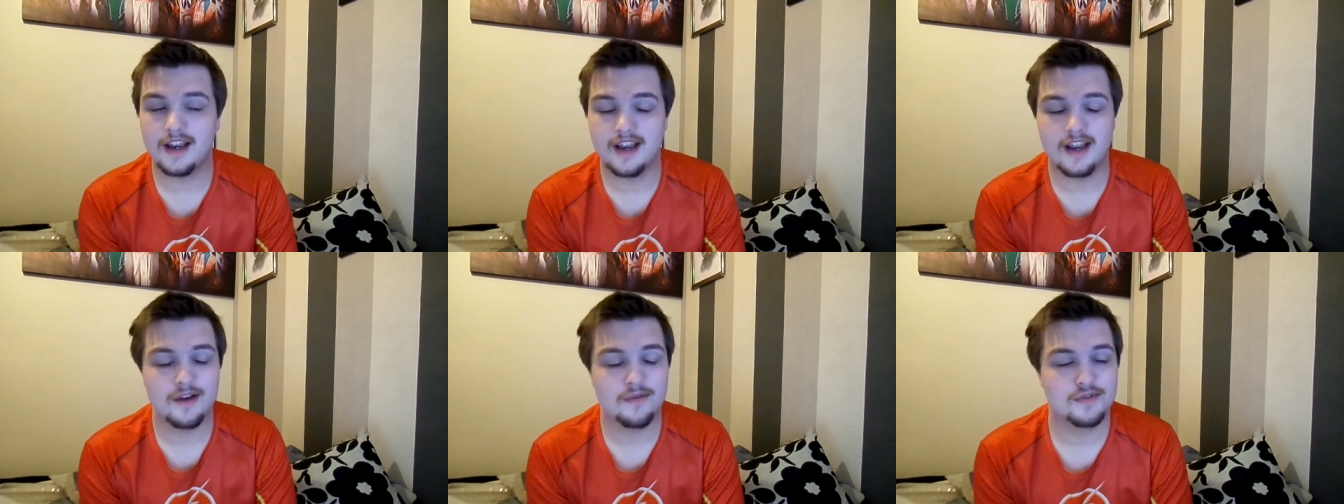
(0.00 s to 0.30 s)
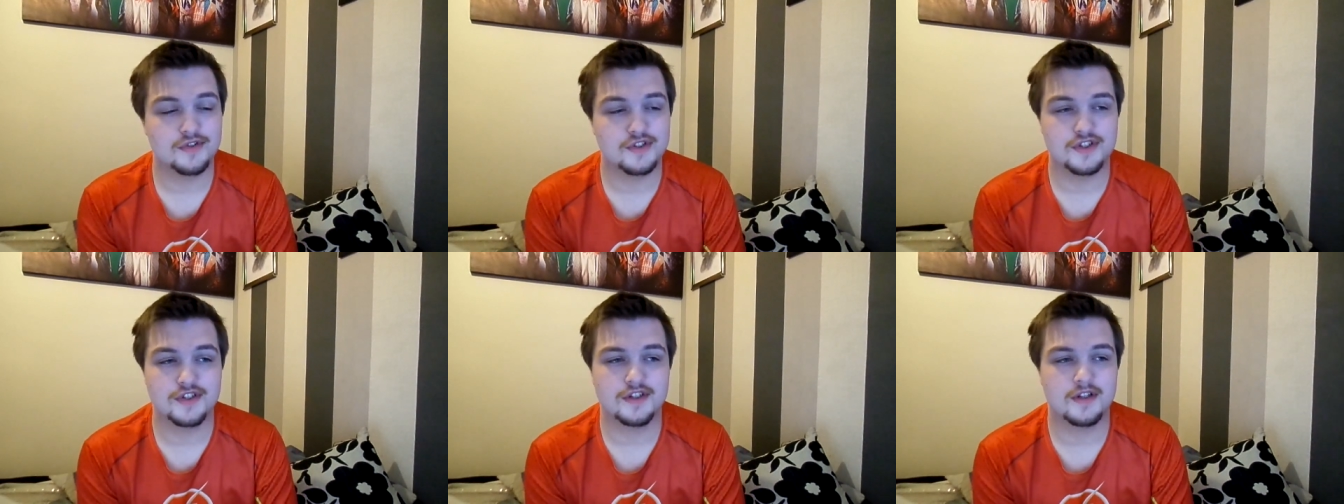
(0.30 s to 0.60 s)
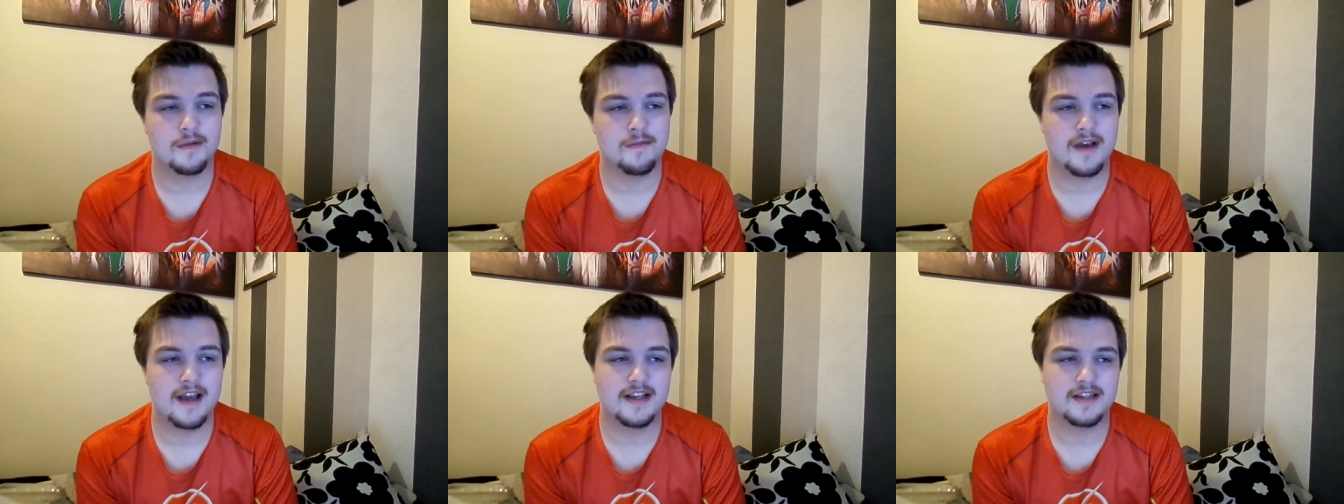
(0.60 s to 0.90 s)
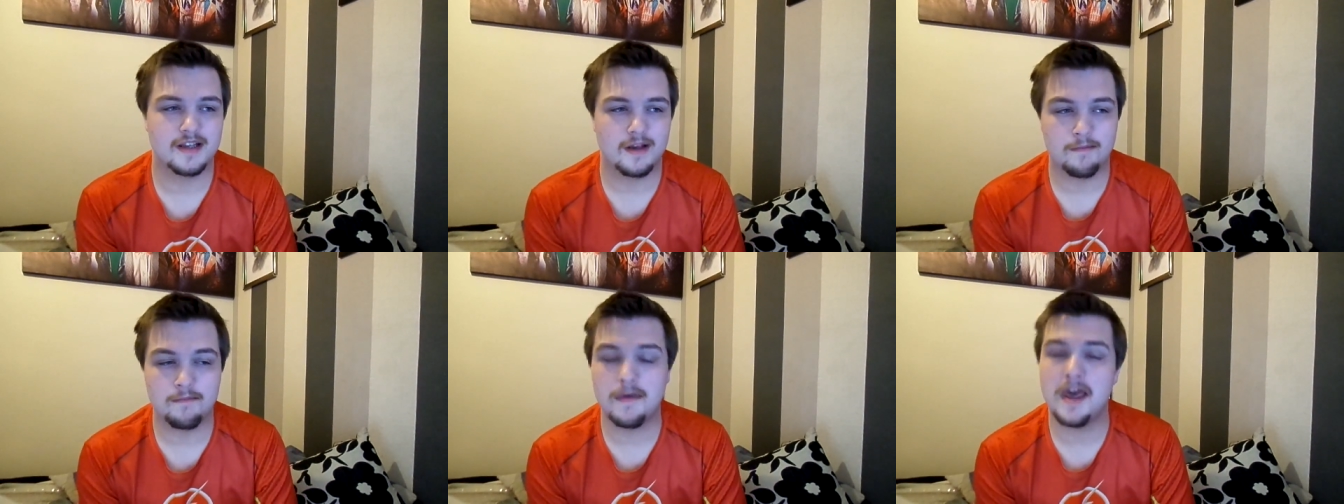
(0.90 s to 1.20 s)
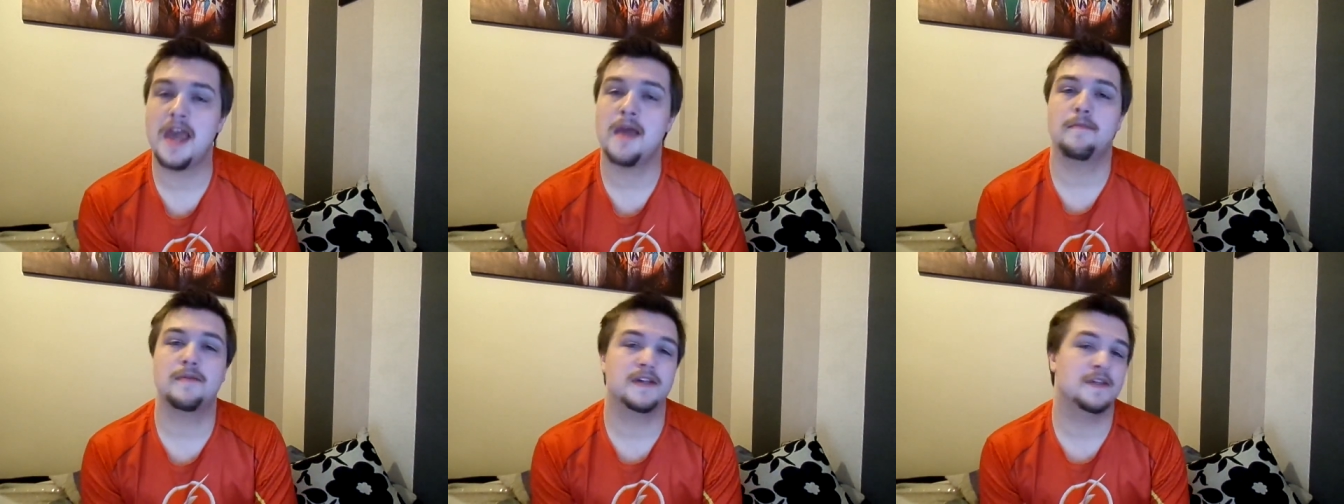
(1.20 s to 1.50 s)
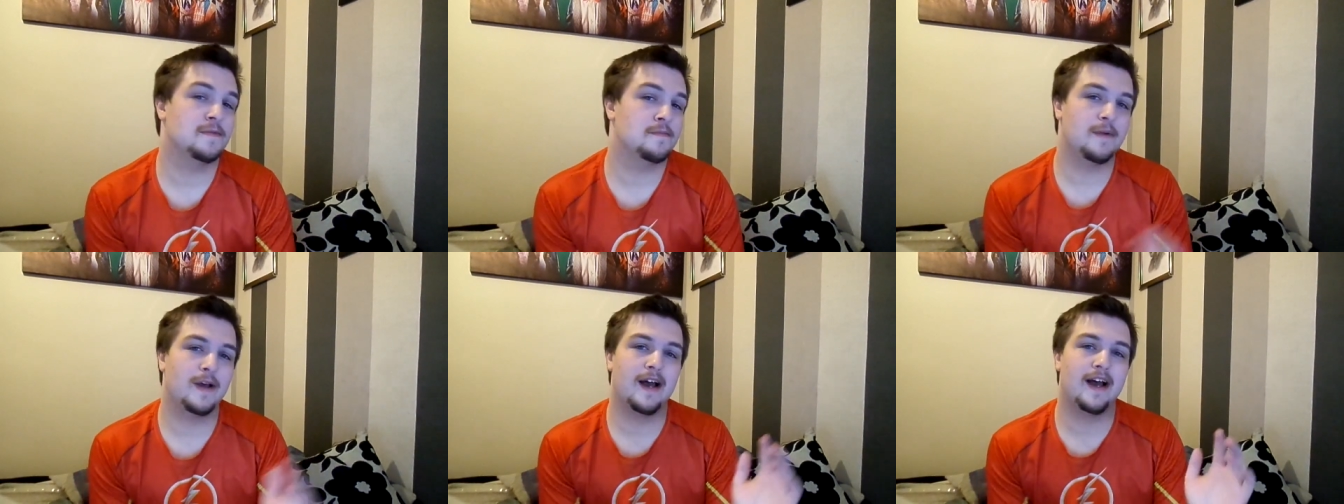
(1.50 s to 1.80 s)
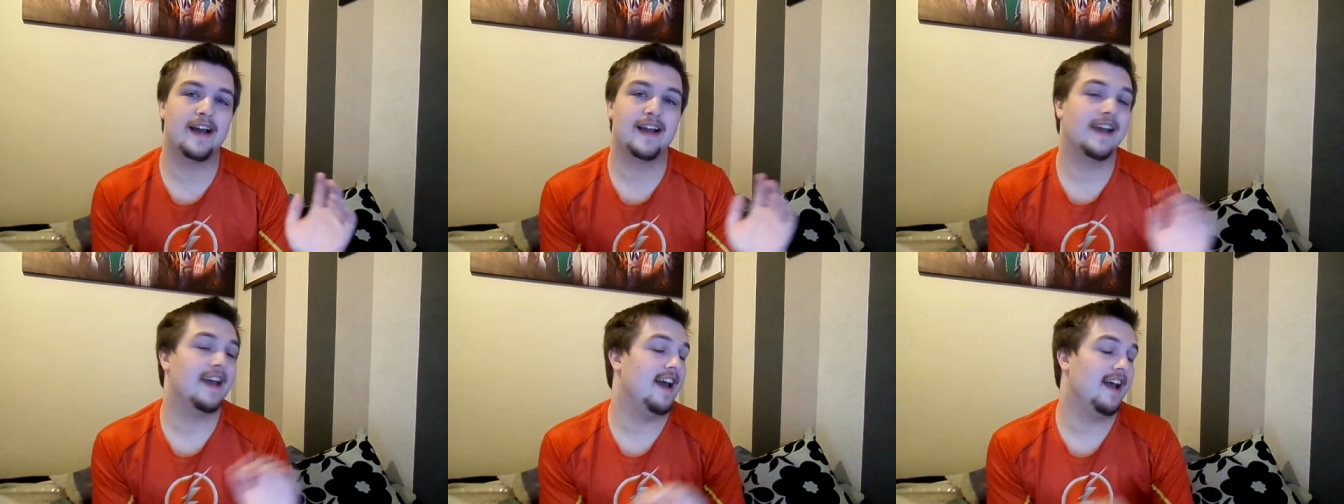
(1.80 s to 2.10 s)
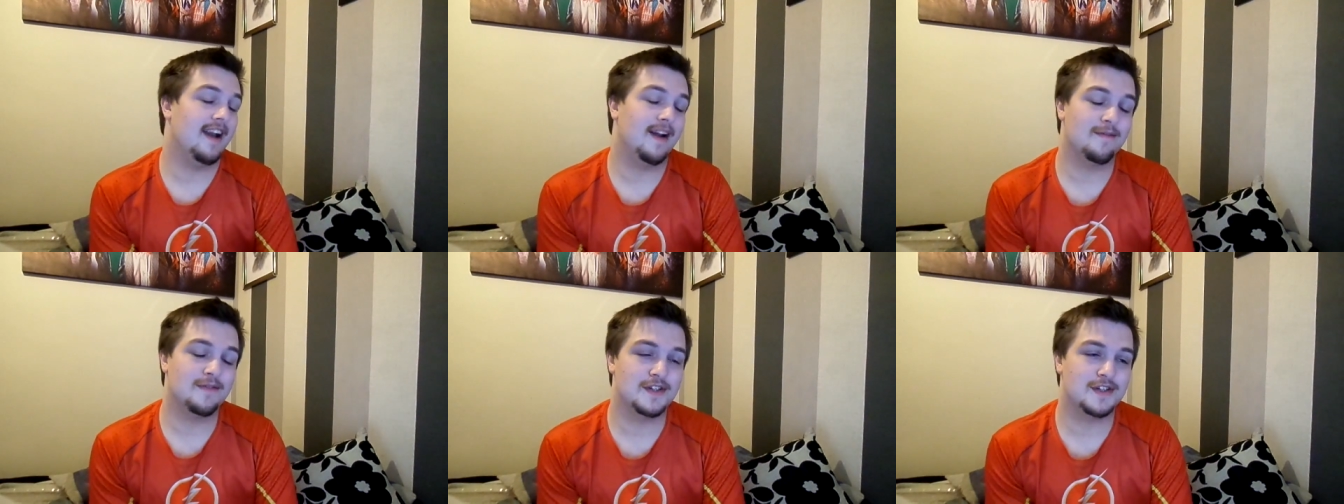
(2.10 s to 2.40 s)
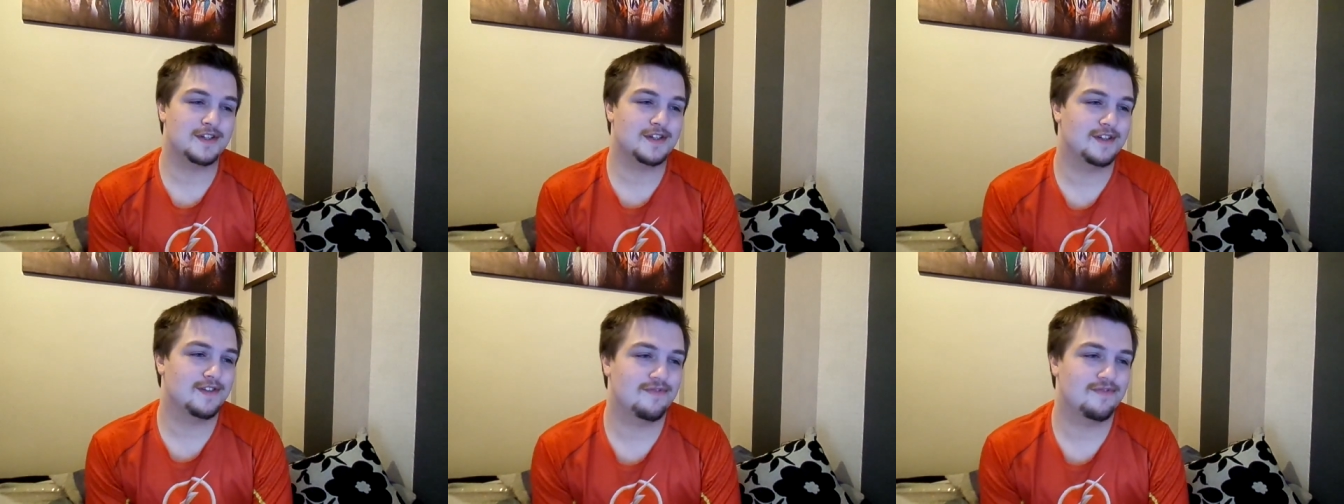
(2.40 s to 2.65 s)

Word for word: It was just amazing. Baby's back, and I'm just